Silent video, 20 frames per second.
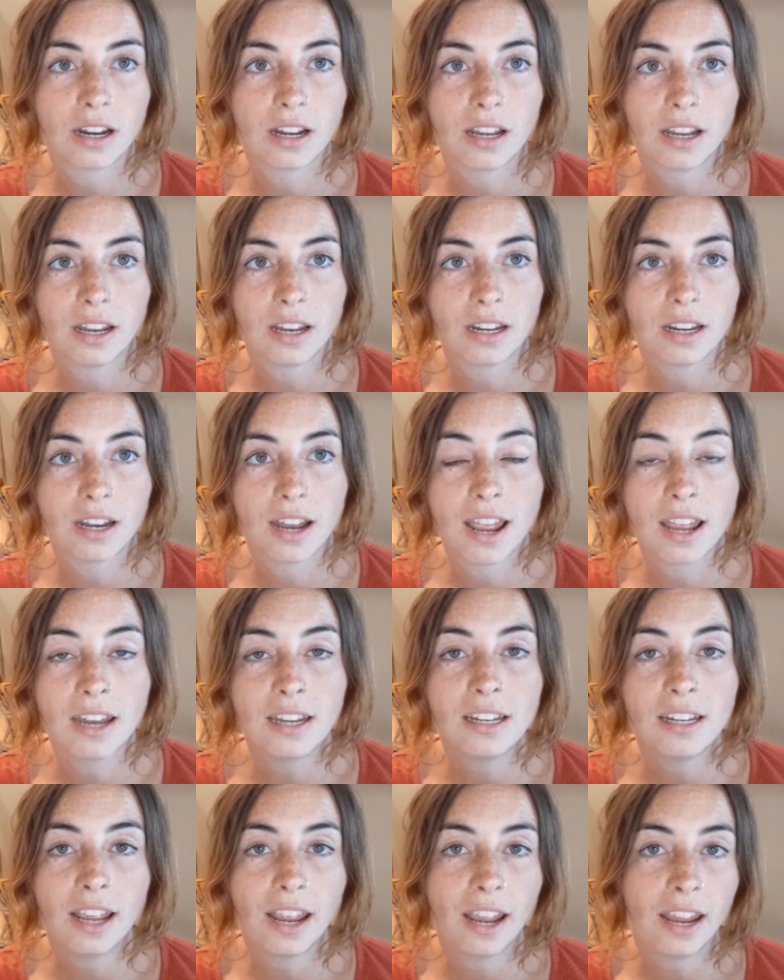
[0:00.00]
in
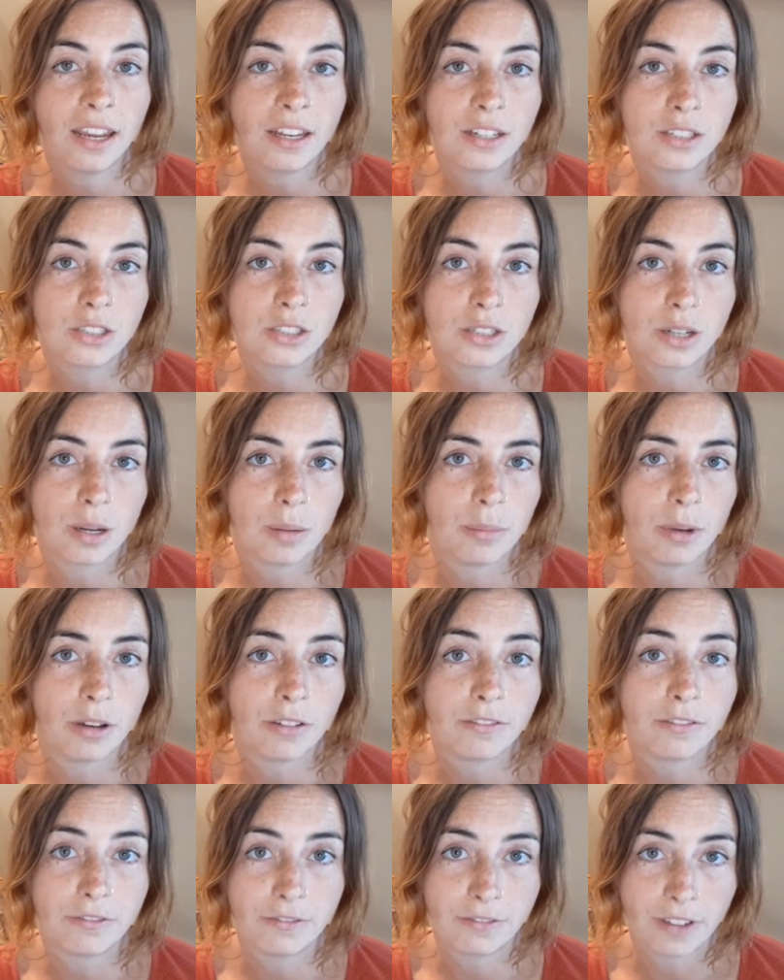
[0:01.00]
any age
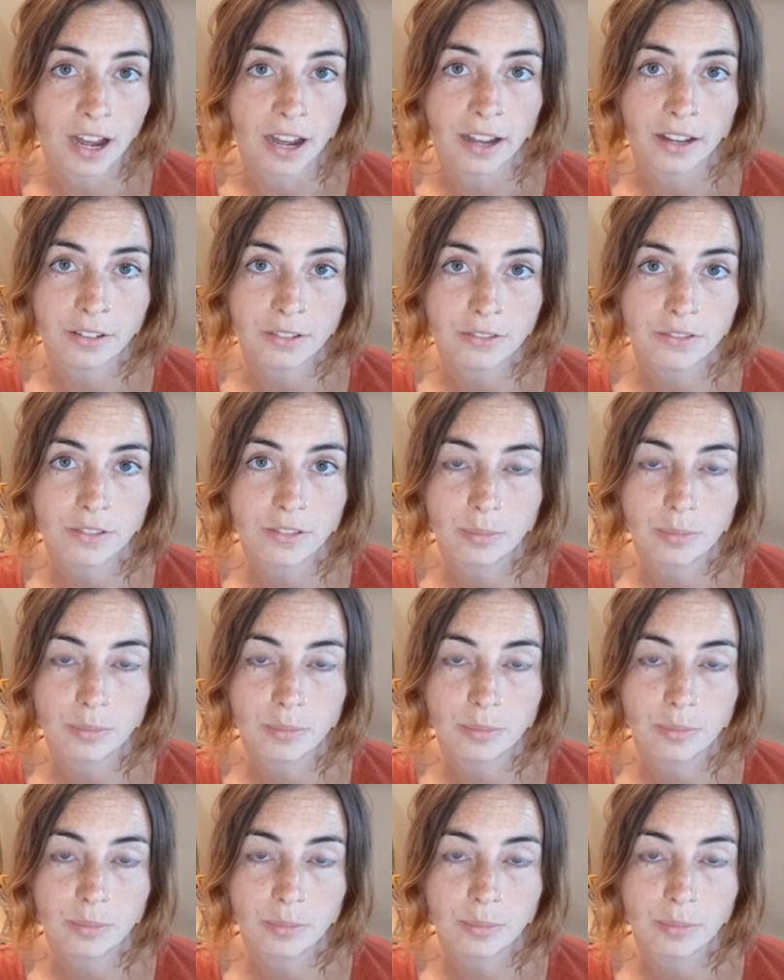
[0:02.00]
above 5,